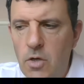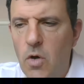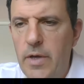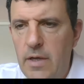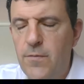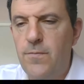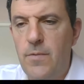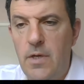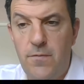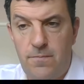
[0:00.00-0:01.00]
if
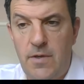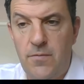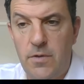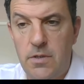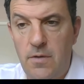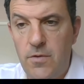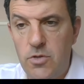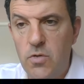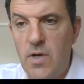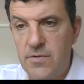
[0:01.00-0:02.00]
you
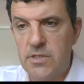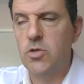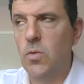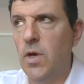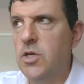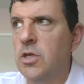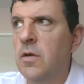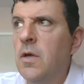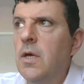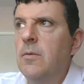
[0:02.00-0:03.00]
do have a
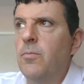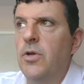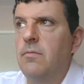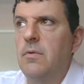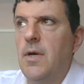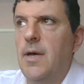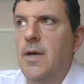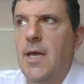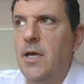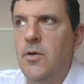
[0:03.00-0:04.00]
situation, but
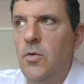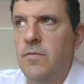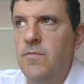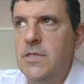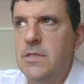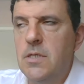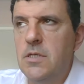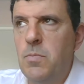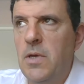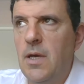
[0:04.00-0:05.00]
again, I don't envisage
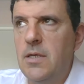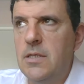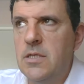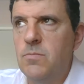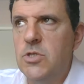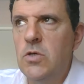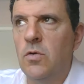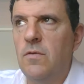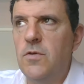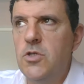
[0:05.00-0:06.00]
this being anytime
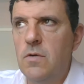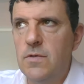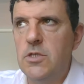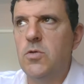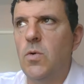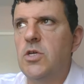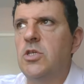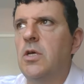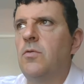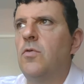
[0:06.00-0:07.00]
soon. If you do have a
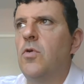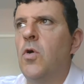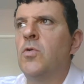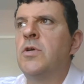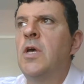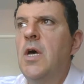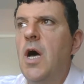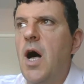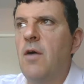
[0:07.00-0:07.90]
situation down the road of